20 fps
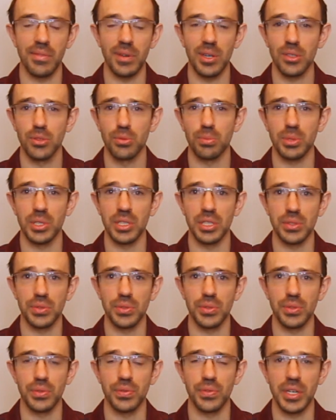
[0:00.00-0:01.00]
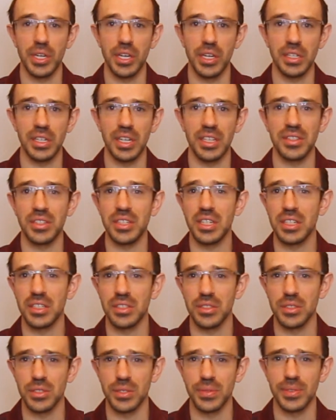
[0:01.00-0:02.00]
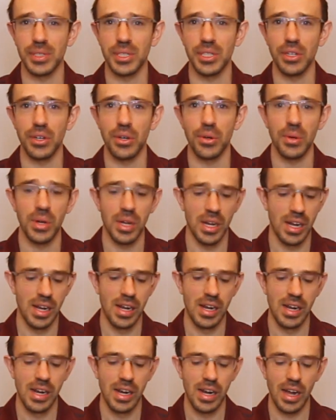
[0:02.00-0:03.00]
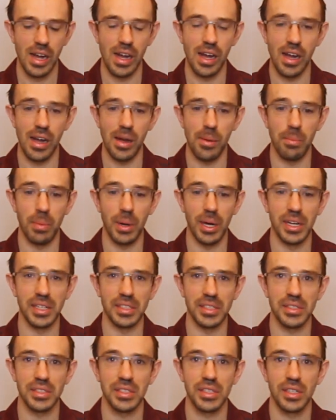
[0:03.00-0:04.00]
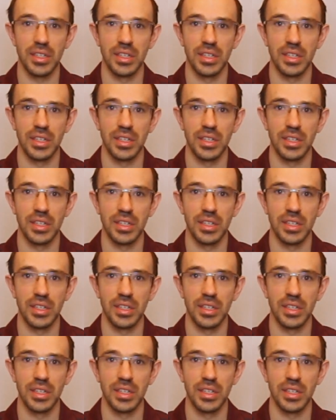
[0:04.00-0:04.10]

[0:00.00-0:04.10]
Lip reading: other plans for the fan at the end of this video. But